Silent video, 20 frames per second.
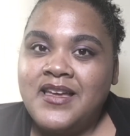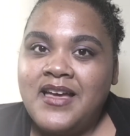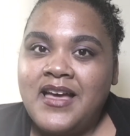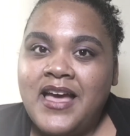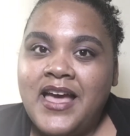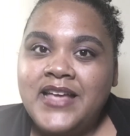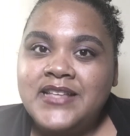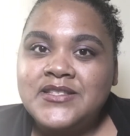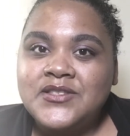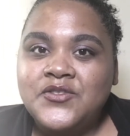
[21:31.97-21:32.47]

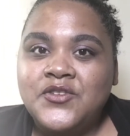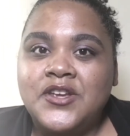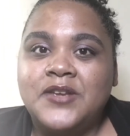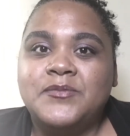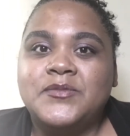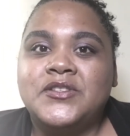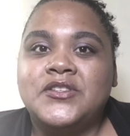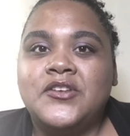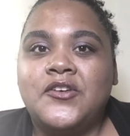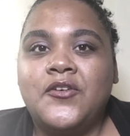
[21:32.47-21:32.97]
ice
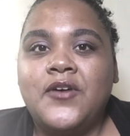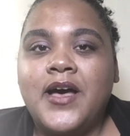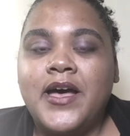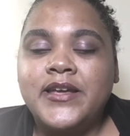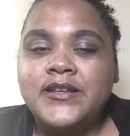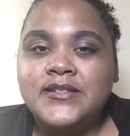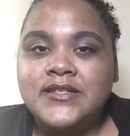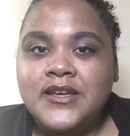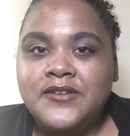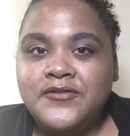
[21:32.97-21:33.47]
cream. So I
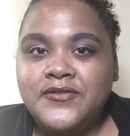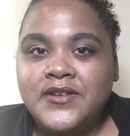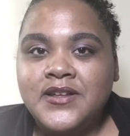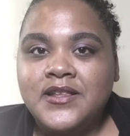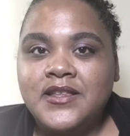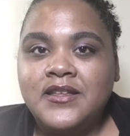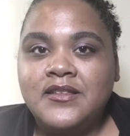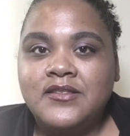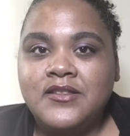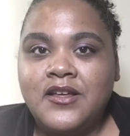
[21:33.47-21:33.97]

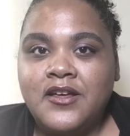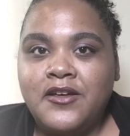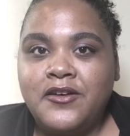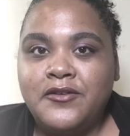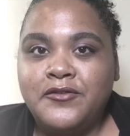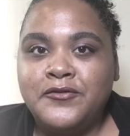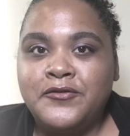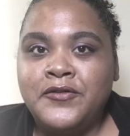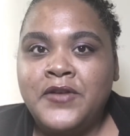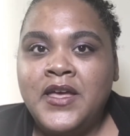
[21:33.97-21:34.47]
definitely
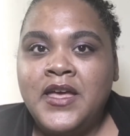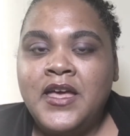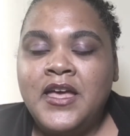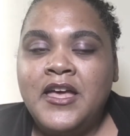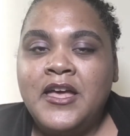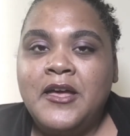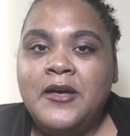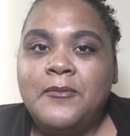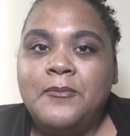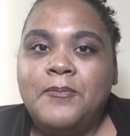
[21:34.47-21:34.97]
love
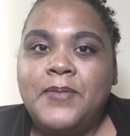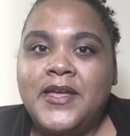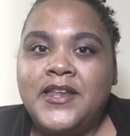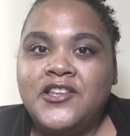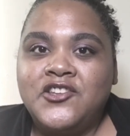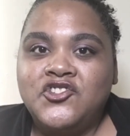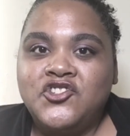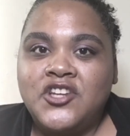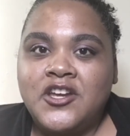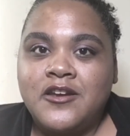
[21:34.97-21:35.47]

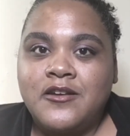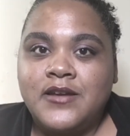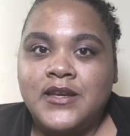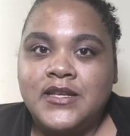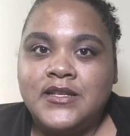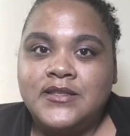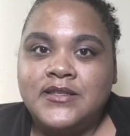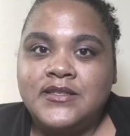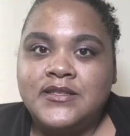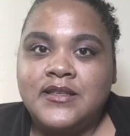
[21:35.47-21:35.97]
Ben &
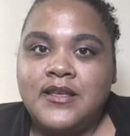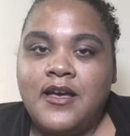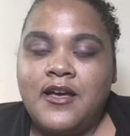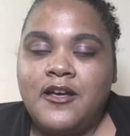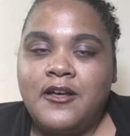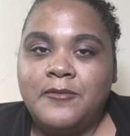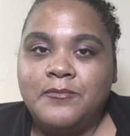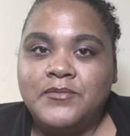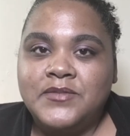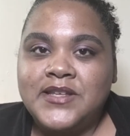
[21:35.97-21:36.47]
Jerry's
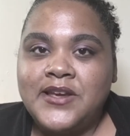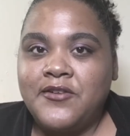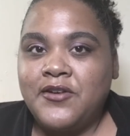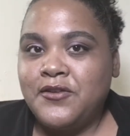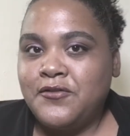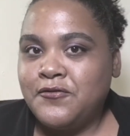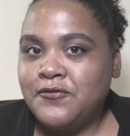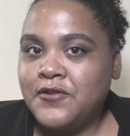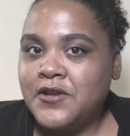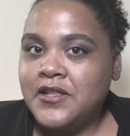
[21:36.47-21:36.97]
dairy
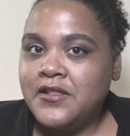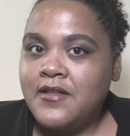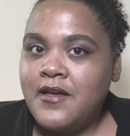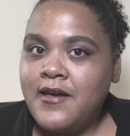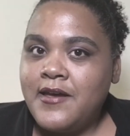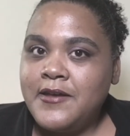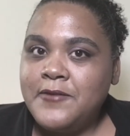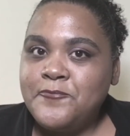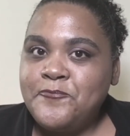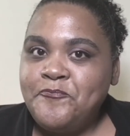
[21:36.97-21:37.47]
free
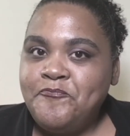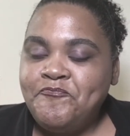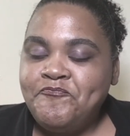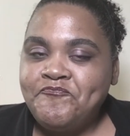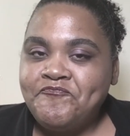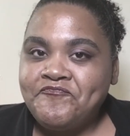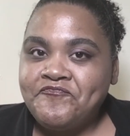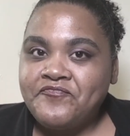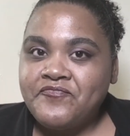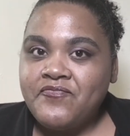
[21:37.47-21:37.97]
line,
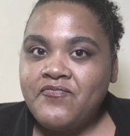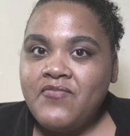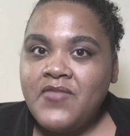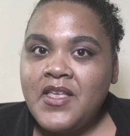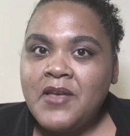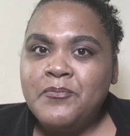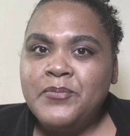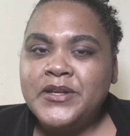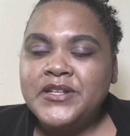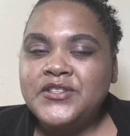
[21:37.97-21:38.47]

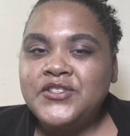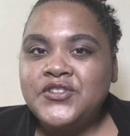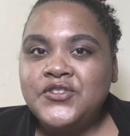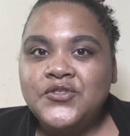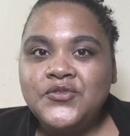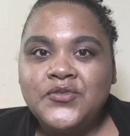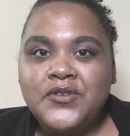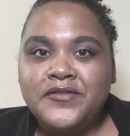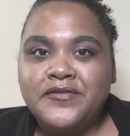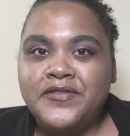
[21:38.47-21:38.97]
but
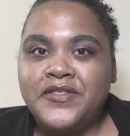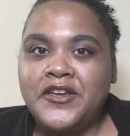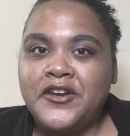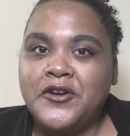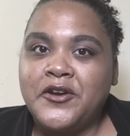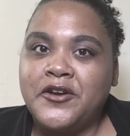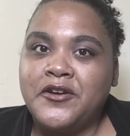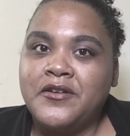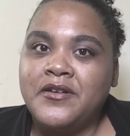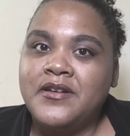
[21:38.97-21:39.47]
2 of
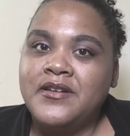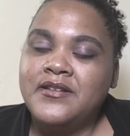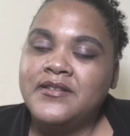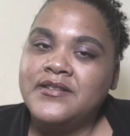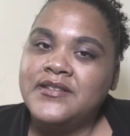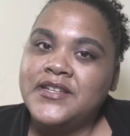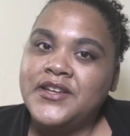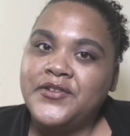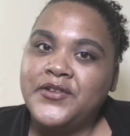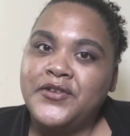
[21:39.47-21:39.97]
their
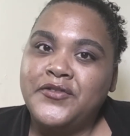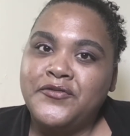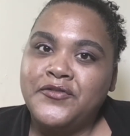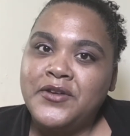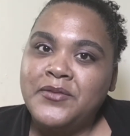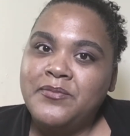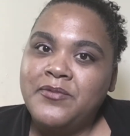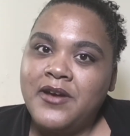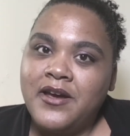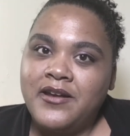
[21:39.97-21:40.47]
dairy free
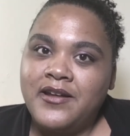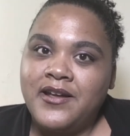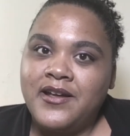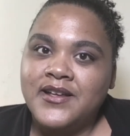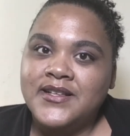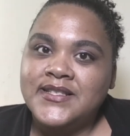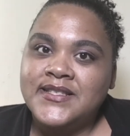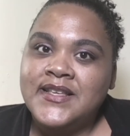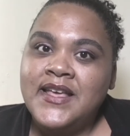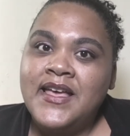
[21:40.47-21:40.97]

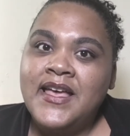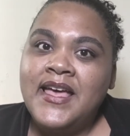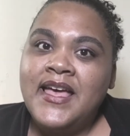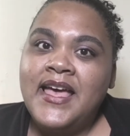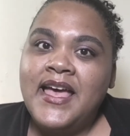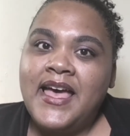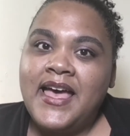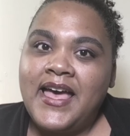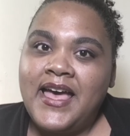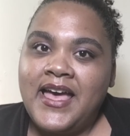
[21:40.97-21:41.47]
products
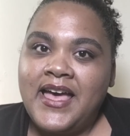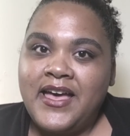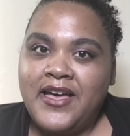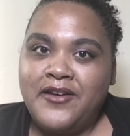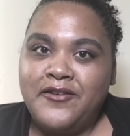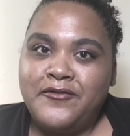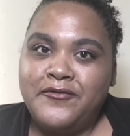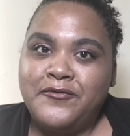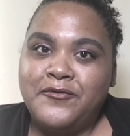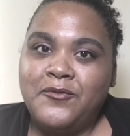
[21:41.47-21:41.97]

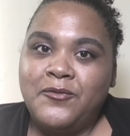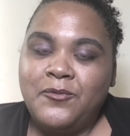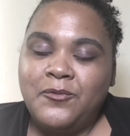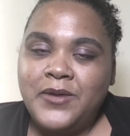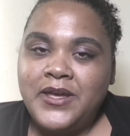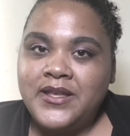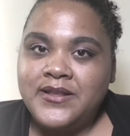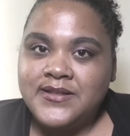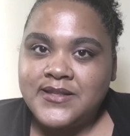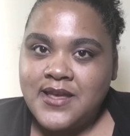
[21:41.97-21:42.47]
have
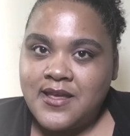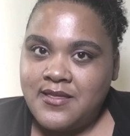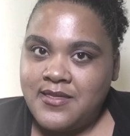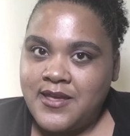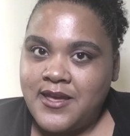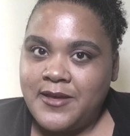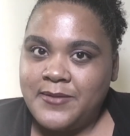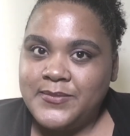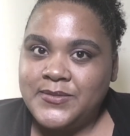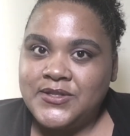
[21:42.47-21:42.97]
wheat in
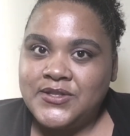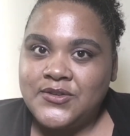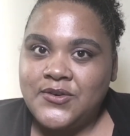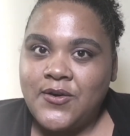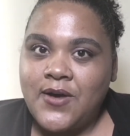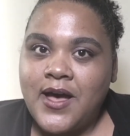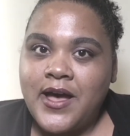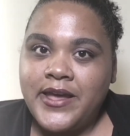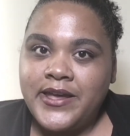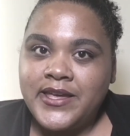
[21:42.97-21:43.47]
them, so
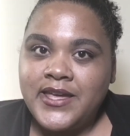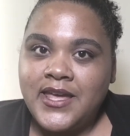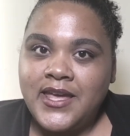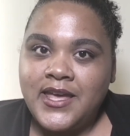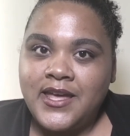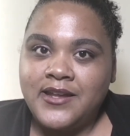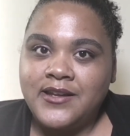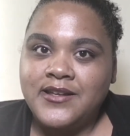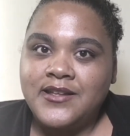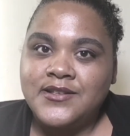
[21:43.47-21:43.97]
I
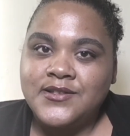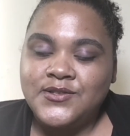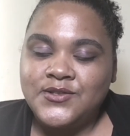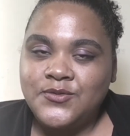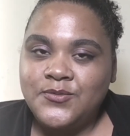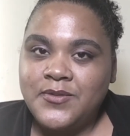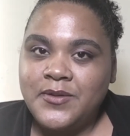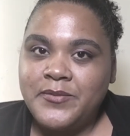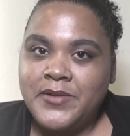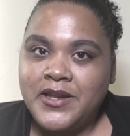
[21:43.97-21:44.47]
can't
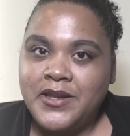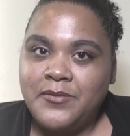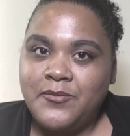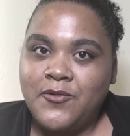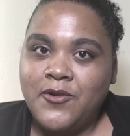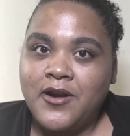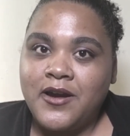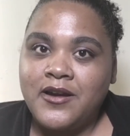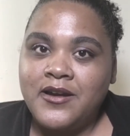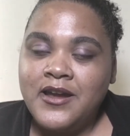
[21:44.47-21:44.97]
consume them
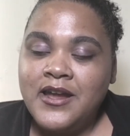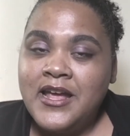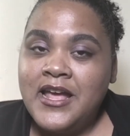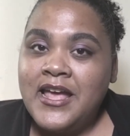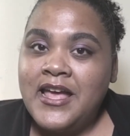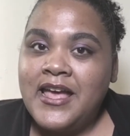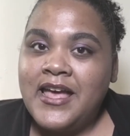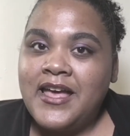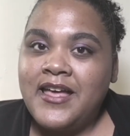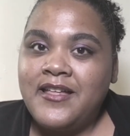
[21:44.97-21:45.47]
anymore.
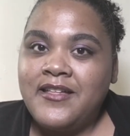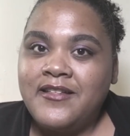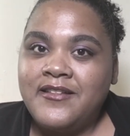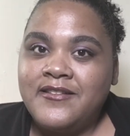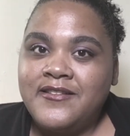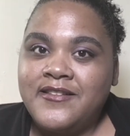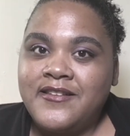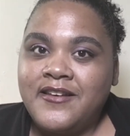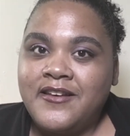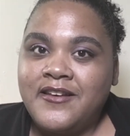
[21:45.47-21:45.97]

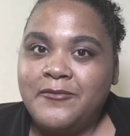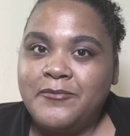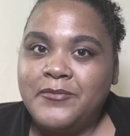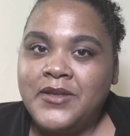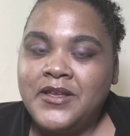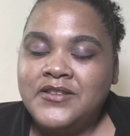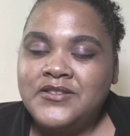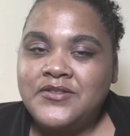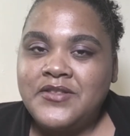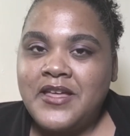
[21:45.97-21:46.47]
And
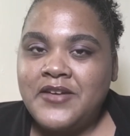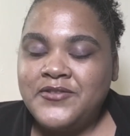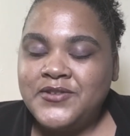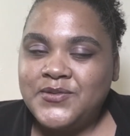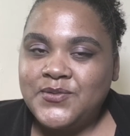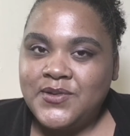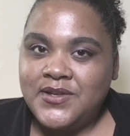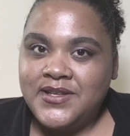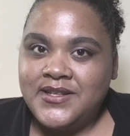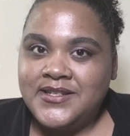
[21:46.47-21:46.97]
so that was
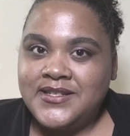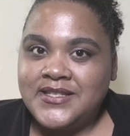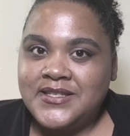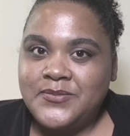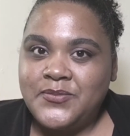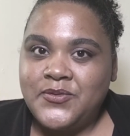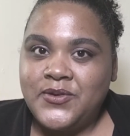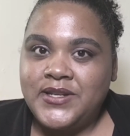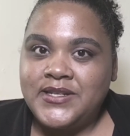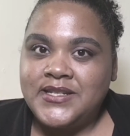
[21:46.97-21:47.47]
really
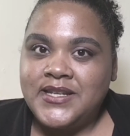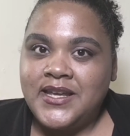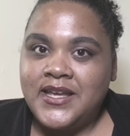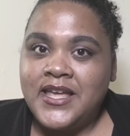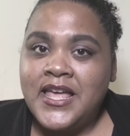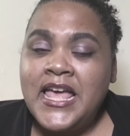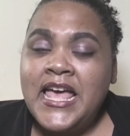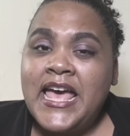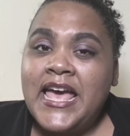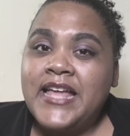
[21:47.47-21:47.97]
disappointing.
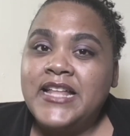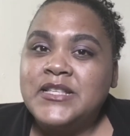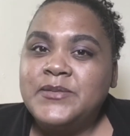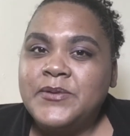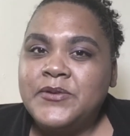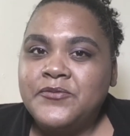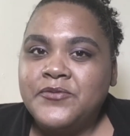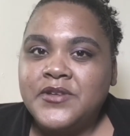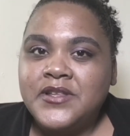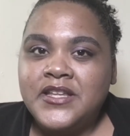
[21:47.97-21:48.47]
And it's
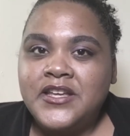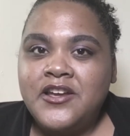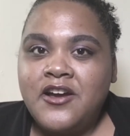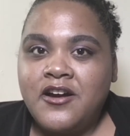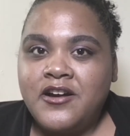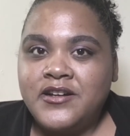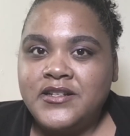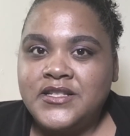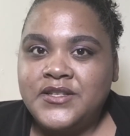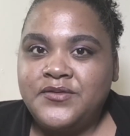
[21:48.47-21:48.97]
been really
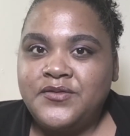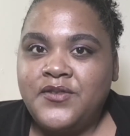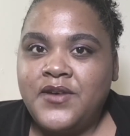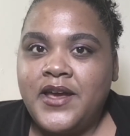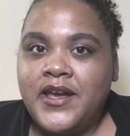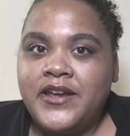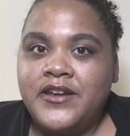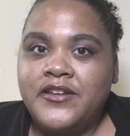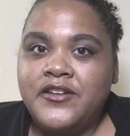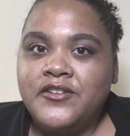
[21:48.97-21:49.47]
hard to
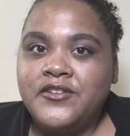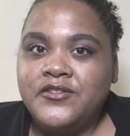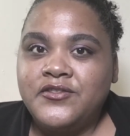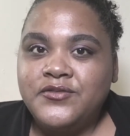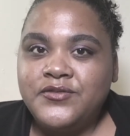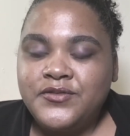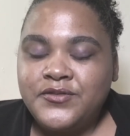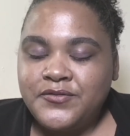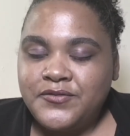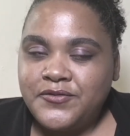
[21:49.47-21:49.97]
find a
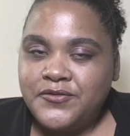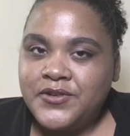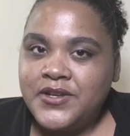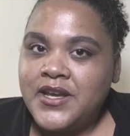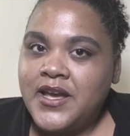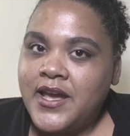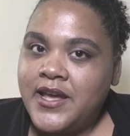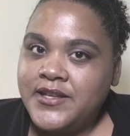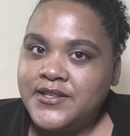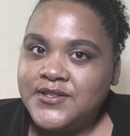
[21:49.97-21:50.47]
gluten-free
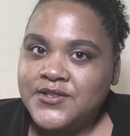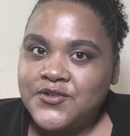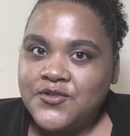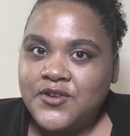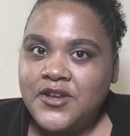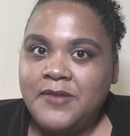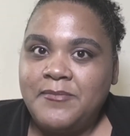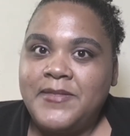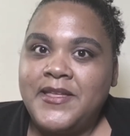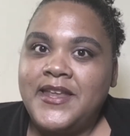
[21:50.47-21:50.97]
ice
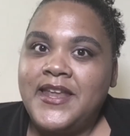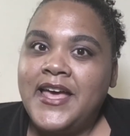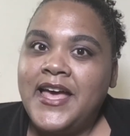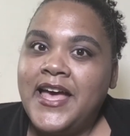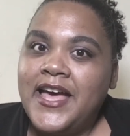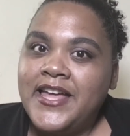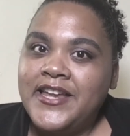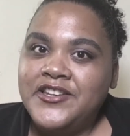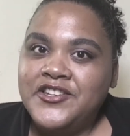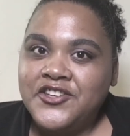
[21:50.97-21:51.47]
cream that
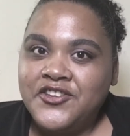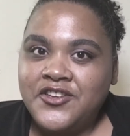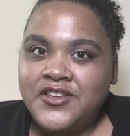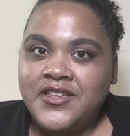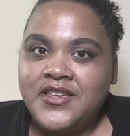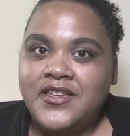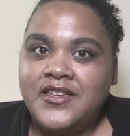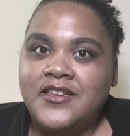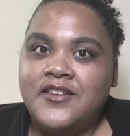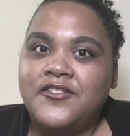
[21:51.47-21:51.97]
had
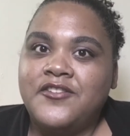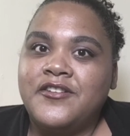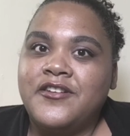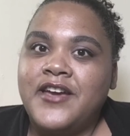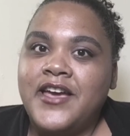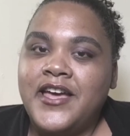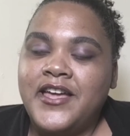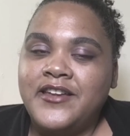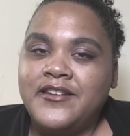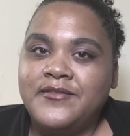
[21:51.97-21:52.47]
cookie or
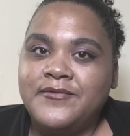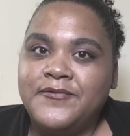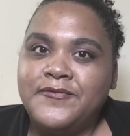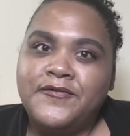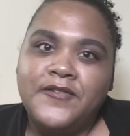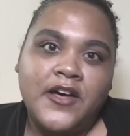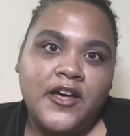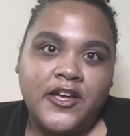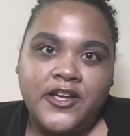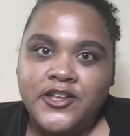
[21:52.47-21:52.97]
had
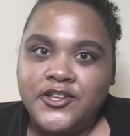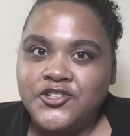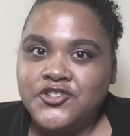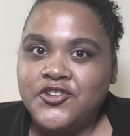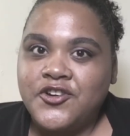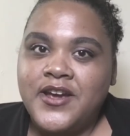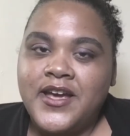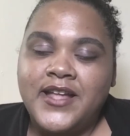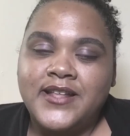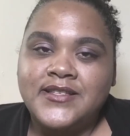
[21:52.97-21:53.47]
fudge or
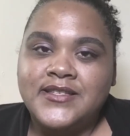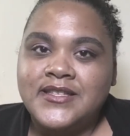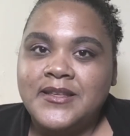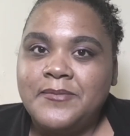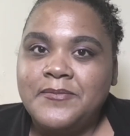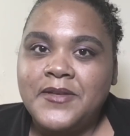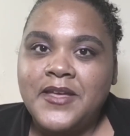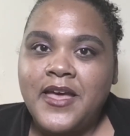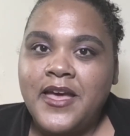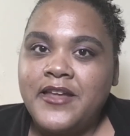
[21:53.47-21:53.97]
had
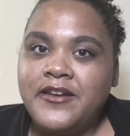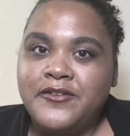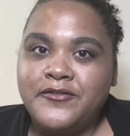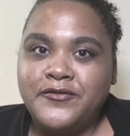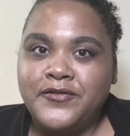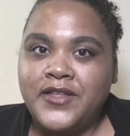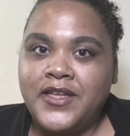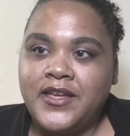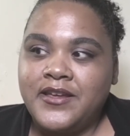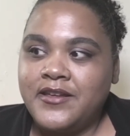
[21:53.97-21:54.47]
some kind of
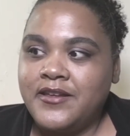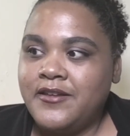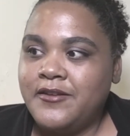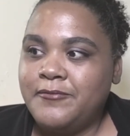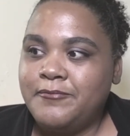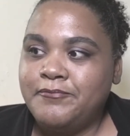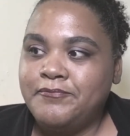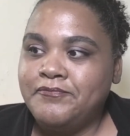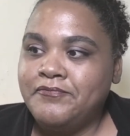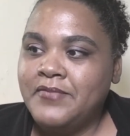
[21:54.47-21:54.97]
like
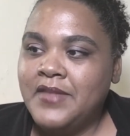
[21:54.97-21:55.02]
I